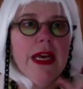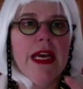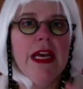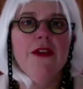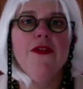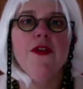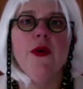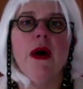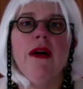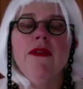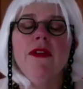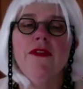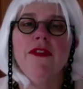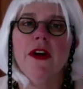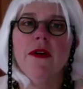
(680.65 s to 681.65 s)
If you have
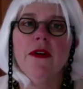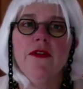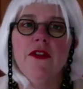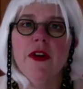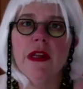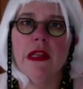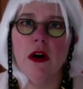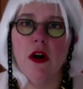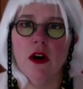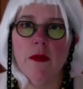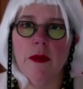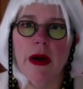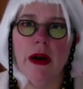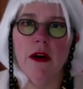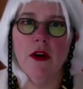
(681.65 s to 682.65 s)
a very, very long
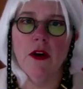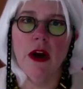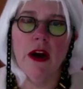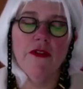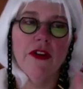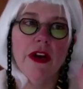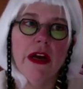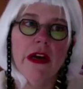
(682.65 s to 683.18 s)
paragraph,